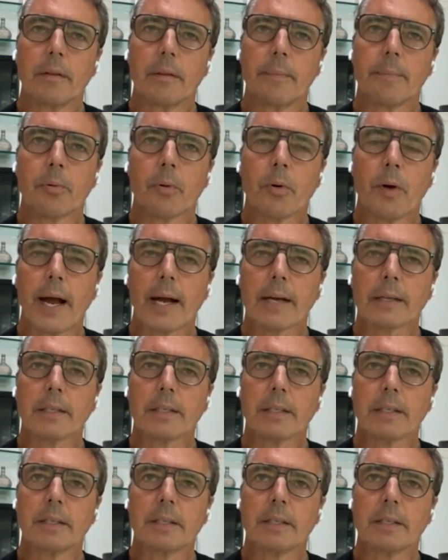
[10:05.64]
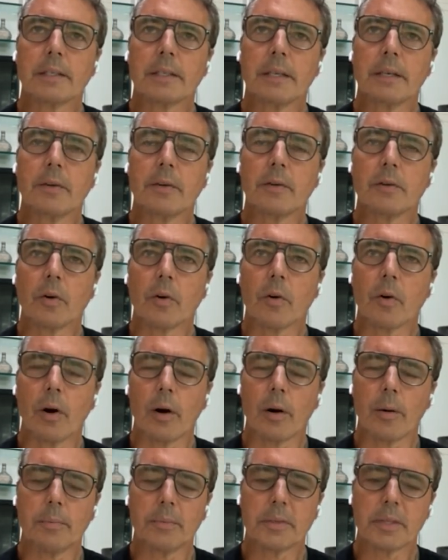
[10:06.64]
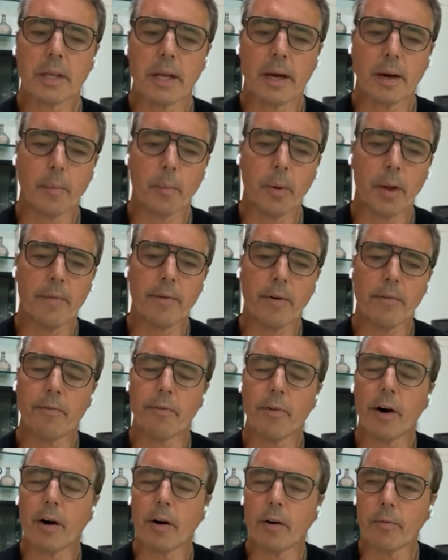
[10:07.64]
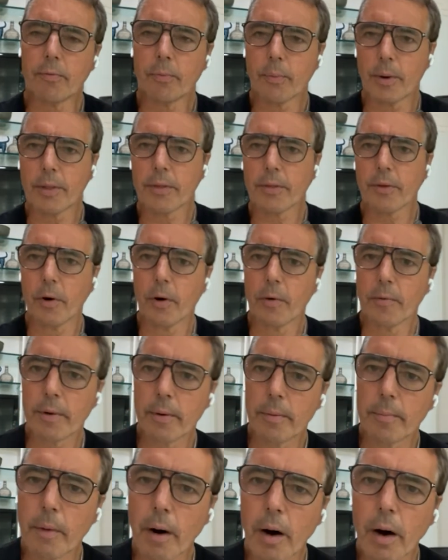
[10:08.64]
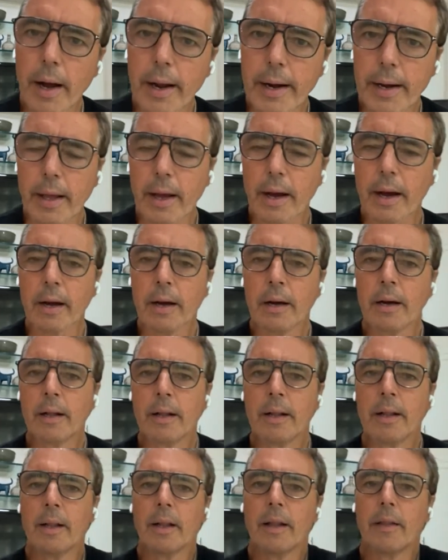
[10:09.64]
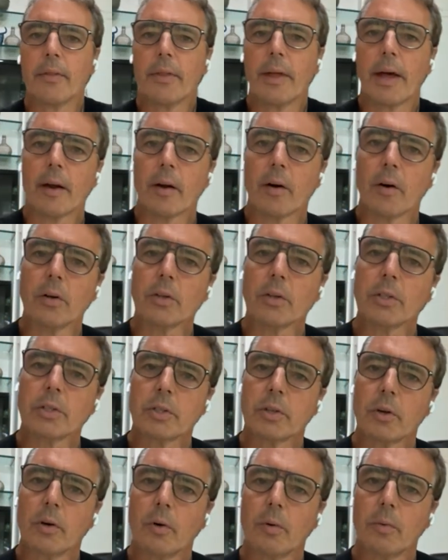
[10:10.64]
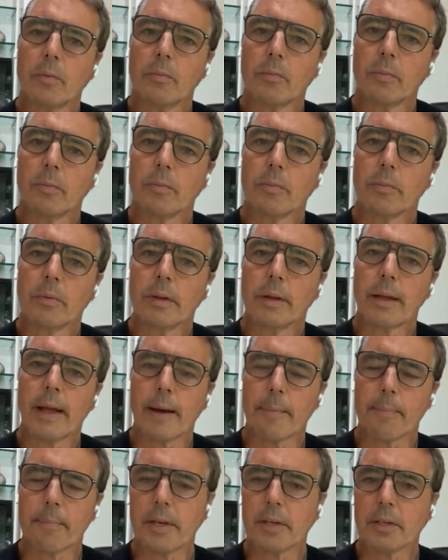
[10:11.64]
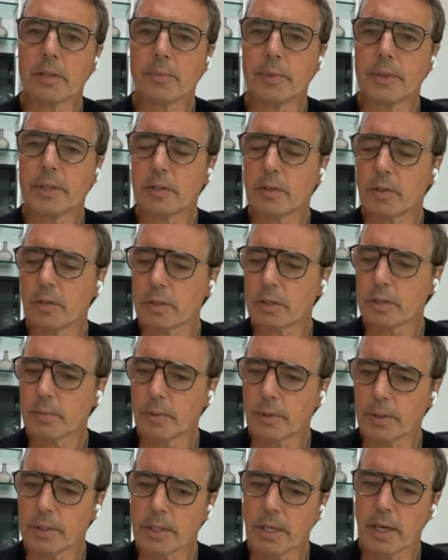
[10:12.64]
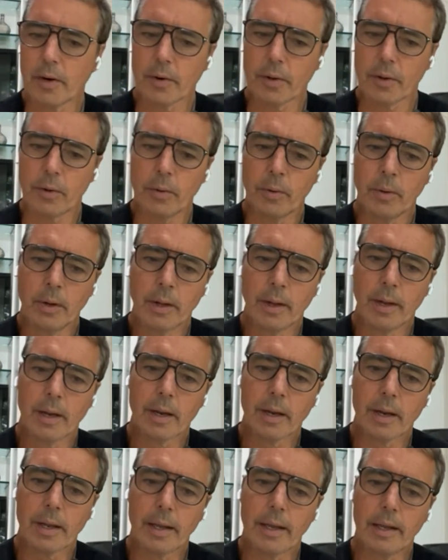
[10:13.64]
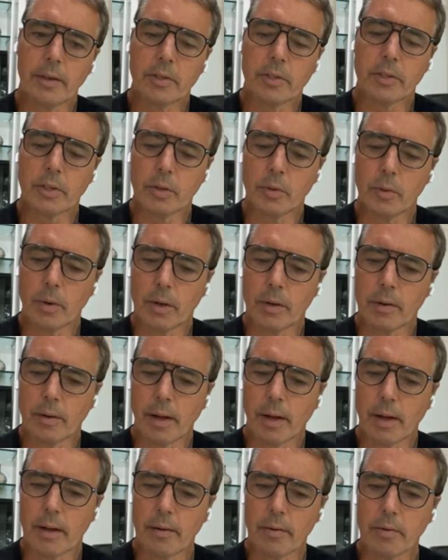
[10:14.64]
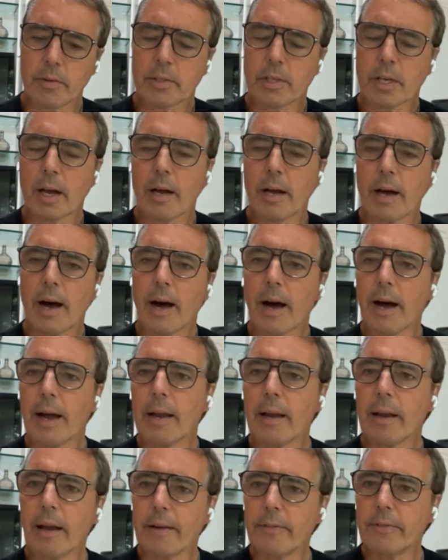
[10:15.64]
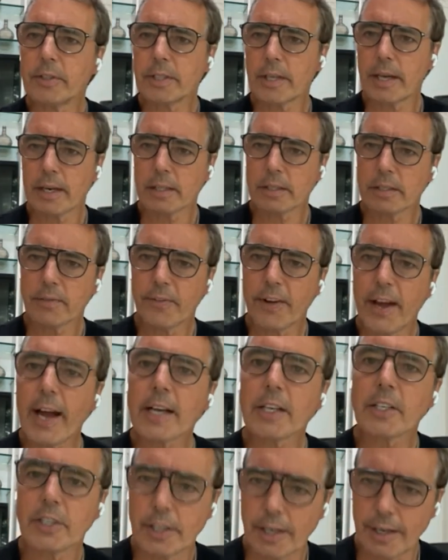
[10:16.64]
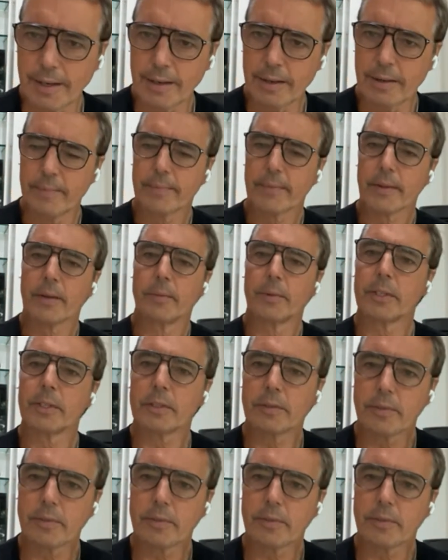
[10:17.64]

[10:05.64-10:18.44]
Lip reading: practices and norms that we've evolved with over millennia that also happiness researchers will tell you lead to a high life satisfaction, which is